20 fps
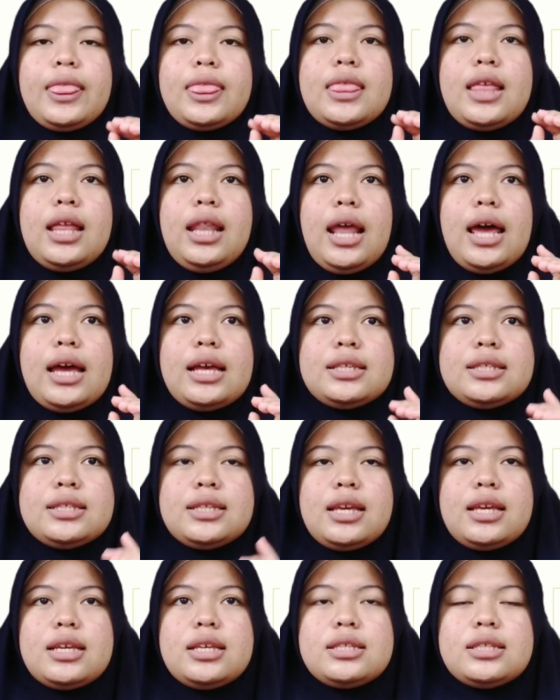The
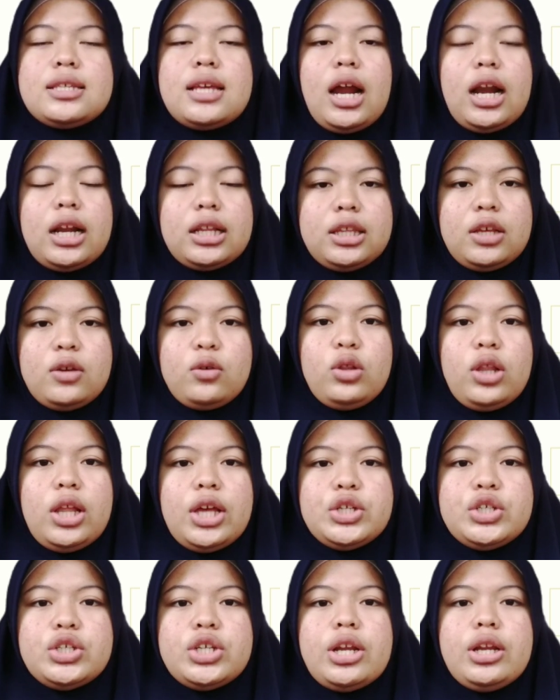last is
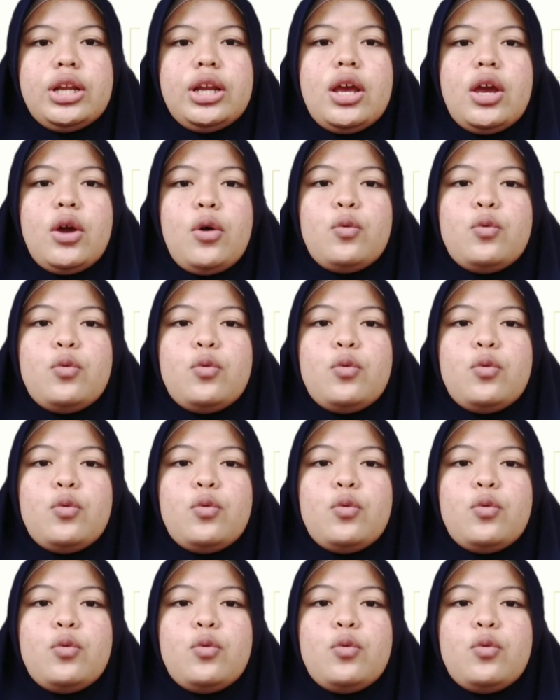articulation,